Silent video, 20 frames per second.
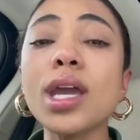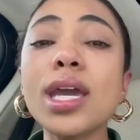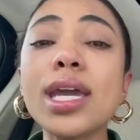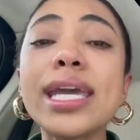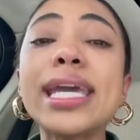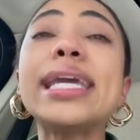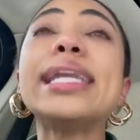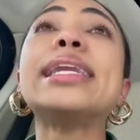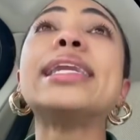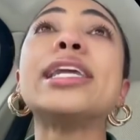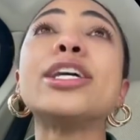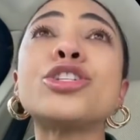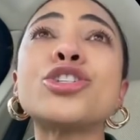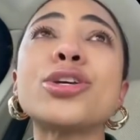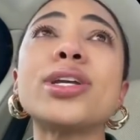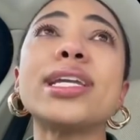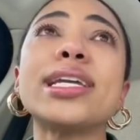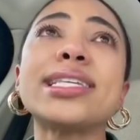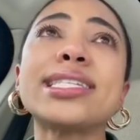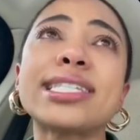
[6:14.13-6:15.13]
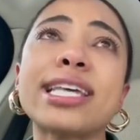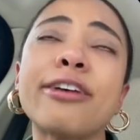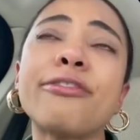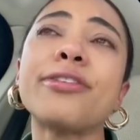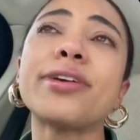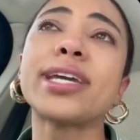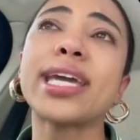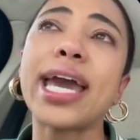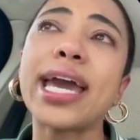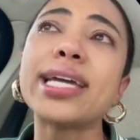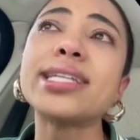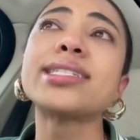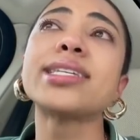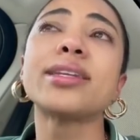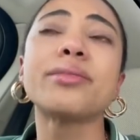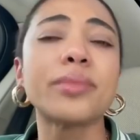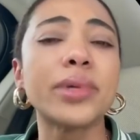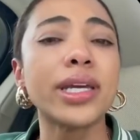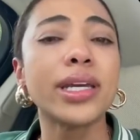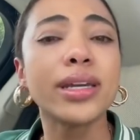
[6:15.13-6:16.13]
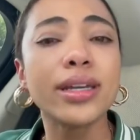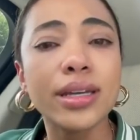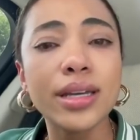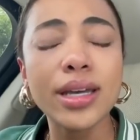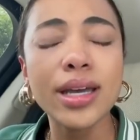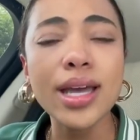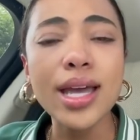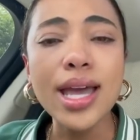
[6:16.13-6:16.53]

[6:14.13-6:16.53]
He literally suffocated me.